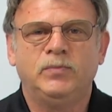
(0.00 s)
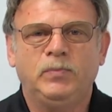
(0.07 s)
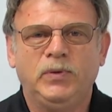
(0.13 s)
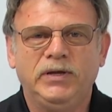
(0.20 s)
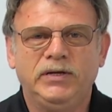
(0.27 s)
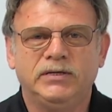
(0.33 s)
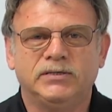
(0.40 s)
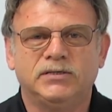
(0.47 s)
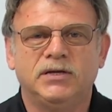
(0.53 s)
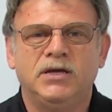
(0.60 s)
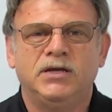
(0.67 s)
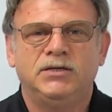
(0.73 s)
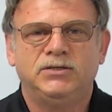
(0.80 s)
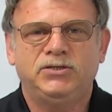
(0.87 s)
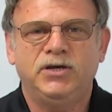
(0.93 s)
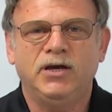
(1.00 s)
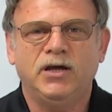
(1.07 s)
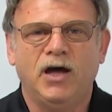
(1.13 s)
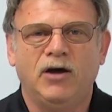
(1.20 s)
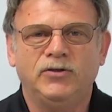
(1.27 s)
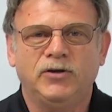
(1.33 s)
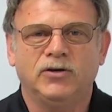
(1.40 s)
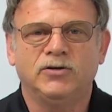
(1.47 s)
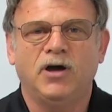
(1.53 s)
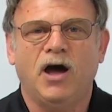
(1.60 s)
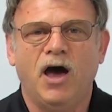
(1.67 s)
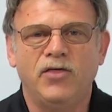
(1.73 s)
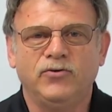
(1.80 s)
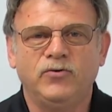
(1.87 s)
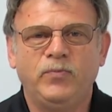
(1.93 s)
please check out our
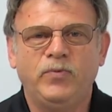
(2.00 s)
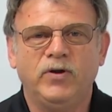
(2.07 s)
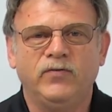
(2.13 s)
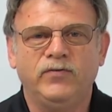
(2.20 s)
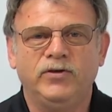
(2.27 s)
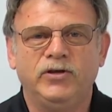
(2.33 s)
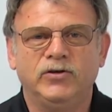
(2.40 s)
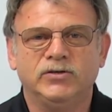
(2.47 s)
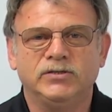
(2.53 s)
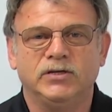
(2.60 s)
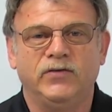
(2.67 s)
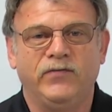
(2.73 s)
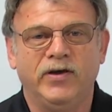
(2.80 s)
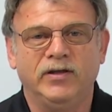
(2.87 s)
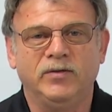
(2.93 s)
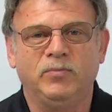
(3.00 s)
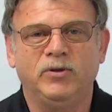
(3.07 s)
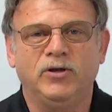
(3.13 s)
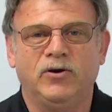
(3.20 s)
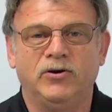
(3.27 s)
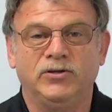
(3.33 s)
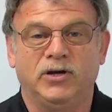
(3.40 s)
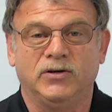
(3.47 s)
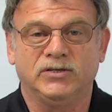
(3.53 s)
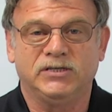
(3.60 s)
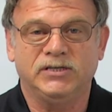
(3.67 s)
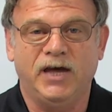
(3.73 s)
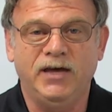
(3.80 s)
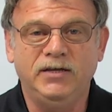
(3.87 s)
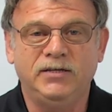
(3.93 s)
other repair videos available on our
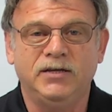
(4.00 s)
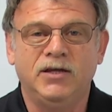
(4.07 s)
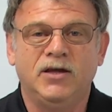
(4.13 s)
site,